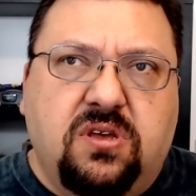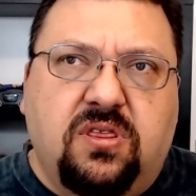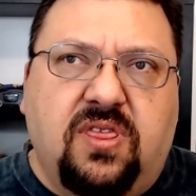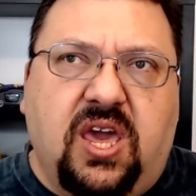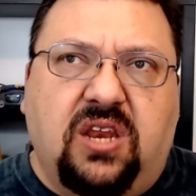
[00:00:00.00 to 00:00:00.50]

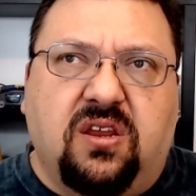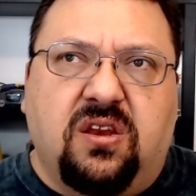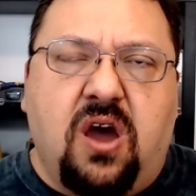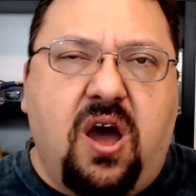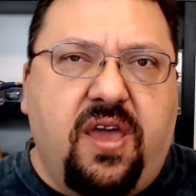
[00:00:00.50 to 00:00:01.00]
They did
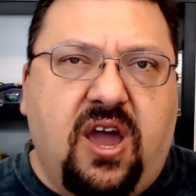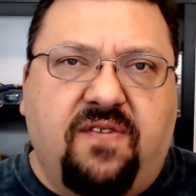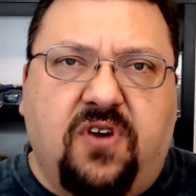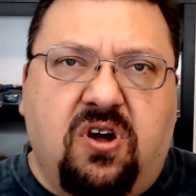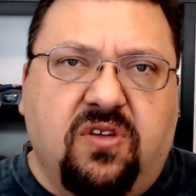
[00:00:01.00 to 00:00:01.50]
not have
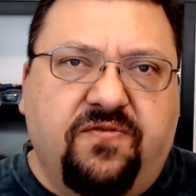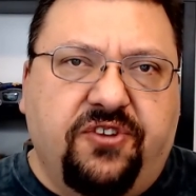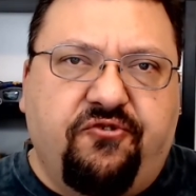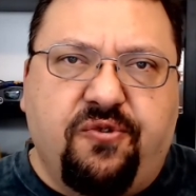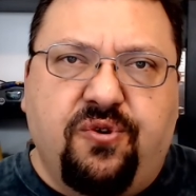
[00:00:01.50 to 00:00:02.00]
all of the
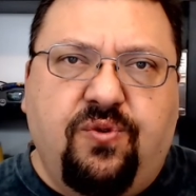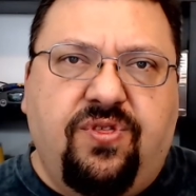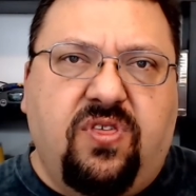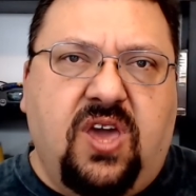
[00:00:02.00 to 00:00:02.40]
truth,